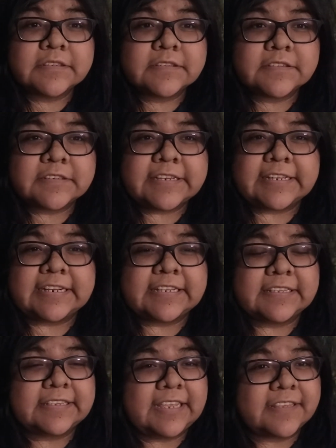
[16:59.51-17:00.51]
So yeah,
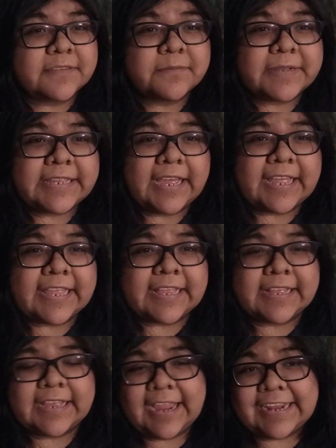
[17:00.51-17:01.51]
that's why I
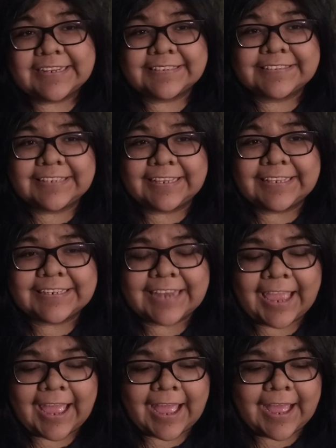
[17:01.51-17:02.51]
kind of said
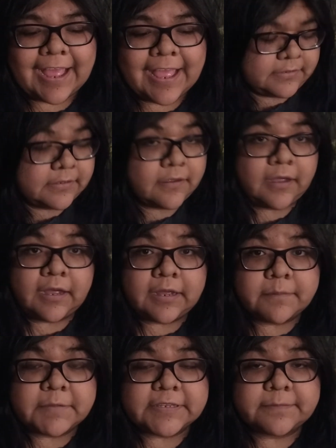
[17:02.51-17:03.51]
that
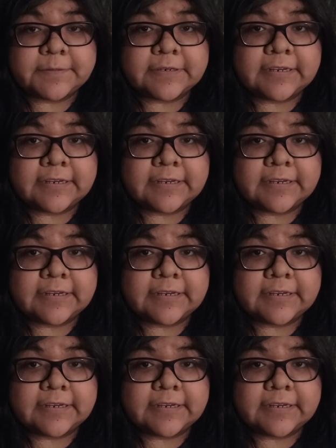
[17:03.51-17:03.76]
my spirit